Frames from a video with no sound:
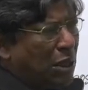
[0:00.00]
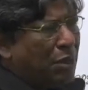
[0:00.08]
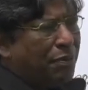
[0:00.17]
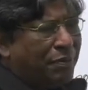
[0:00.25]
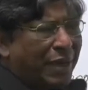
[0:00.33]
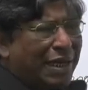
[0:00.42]

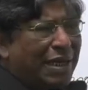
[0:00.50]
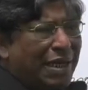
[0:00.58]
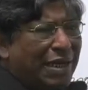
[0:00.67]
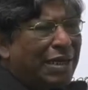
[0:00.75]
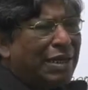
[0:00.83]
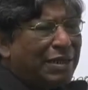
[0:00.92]

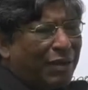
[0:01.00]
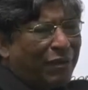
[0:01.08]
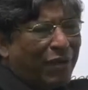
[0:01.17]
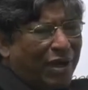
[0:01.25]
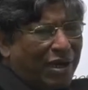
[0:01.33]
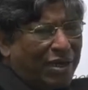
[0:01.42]
making
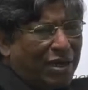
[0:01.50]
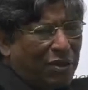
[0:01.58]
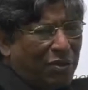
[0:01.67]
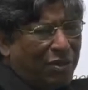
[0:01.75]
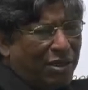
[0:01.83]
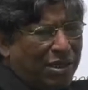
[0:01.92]
different
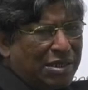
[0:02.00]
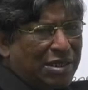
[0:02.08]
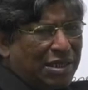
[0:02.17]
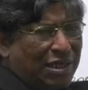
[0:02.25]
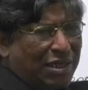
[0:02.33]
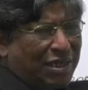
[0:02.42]
units
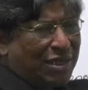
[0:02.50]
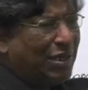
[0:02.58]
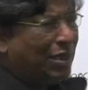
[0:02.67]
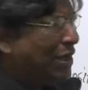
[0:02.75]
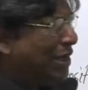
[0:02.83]
in